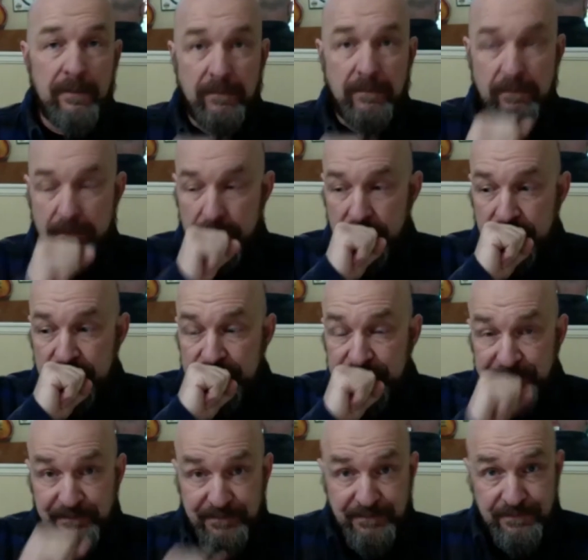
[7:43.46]

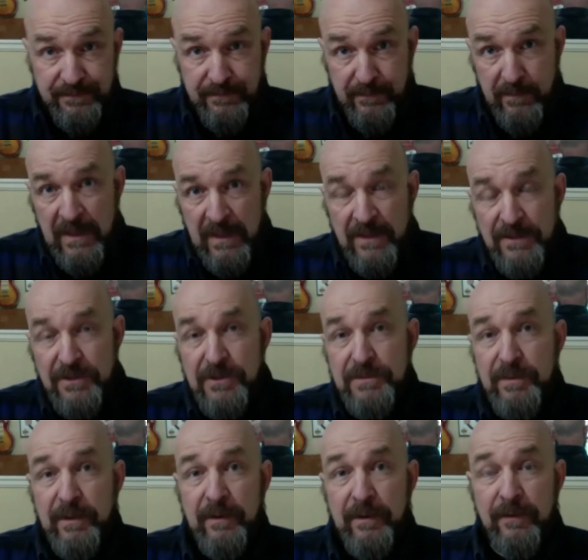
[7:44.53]
Excuse me,
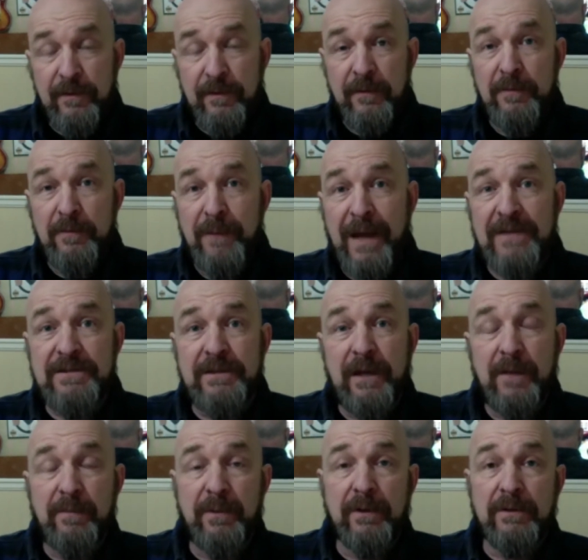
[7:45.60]
the masks that I
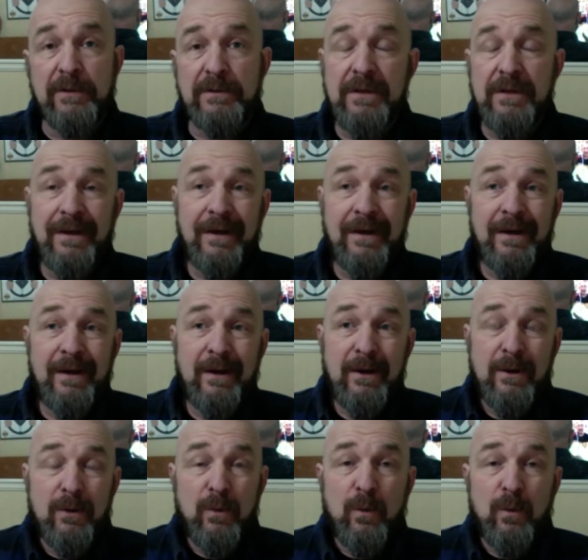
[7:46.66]
built
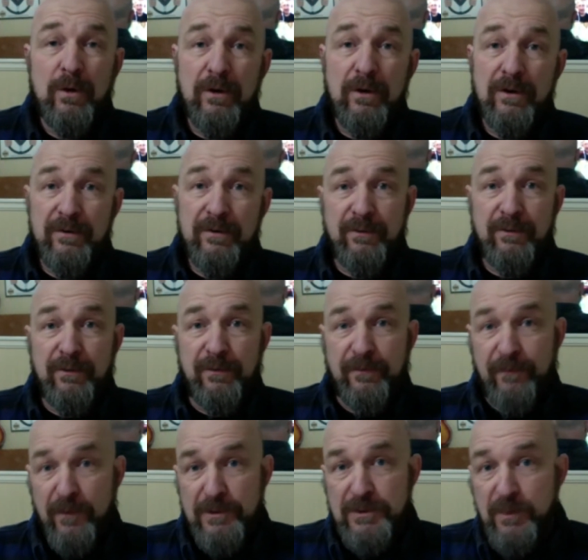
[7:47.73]
were the
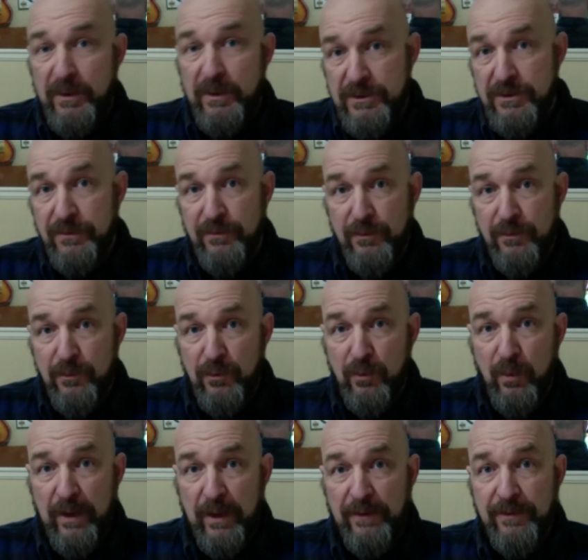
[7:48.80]
first ones through
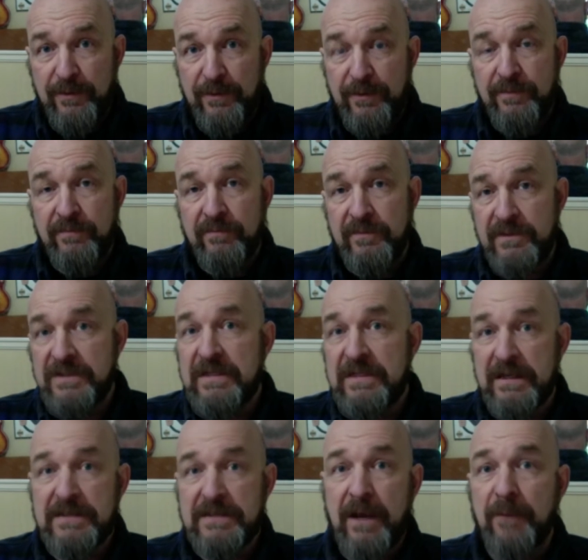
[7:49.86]
with
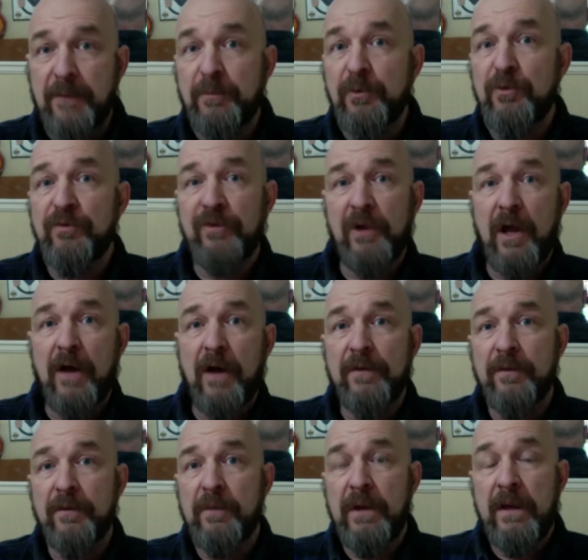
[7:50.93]
CSA approval on
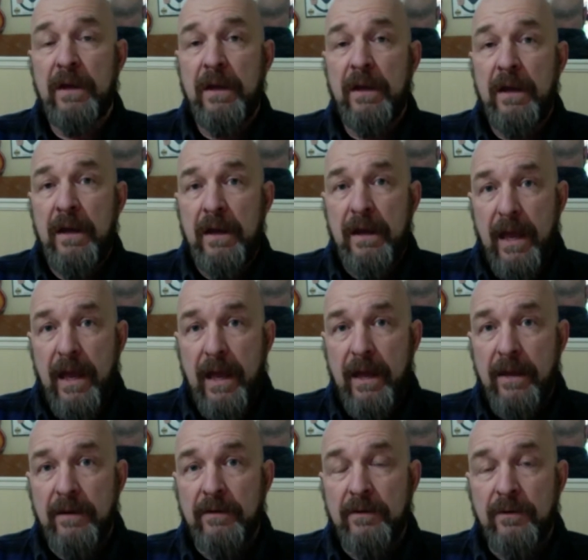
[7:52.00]
them. Yep.
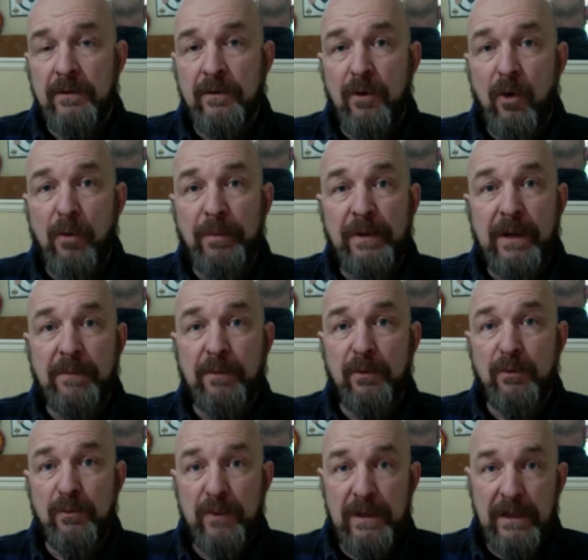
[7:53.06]
And opened up a
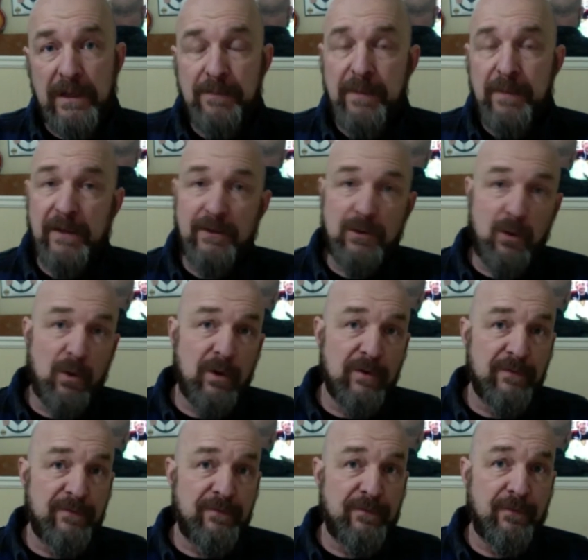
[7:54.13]
really big door
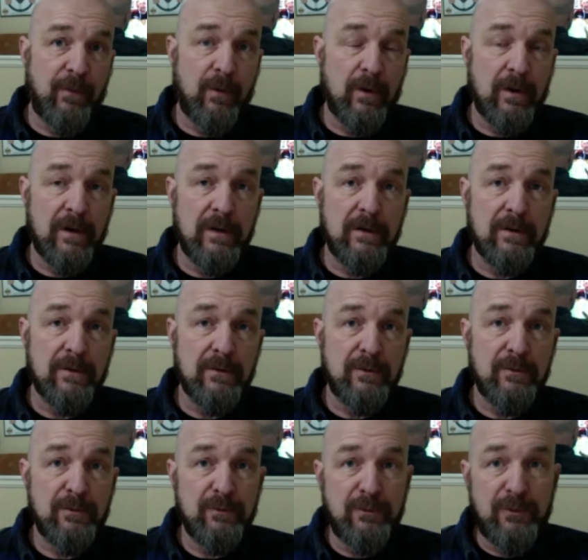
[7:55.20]
for
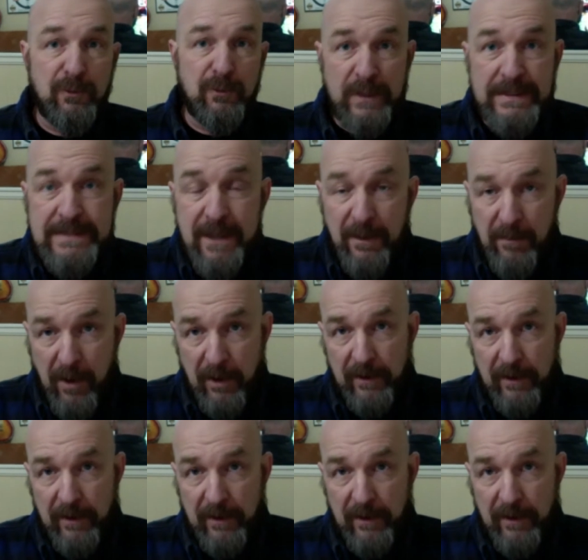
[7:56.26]
the retail market.